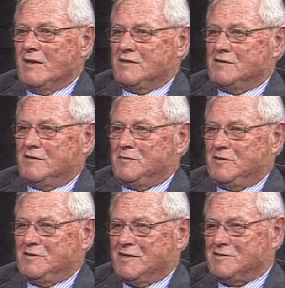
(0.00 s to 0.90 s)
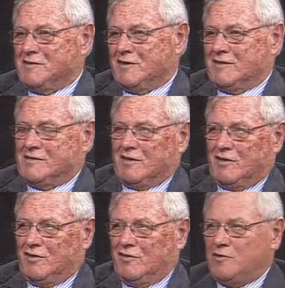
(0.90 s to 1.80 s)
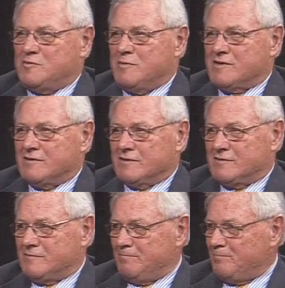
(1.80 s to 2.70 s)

Software testing is a huge business.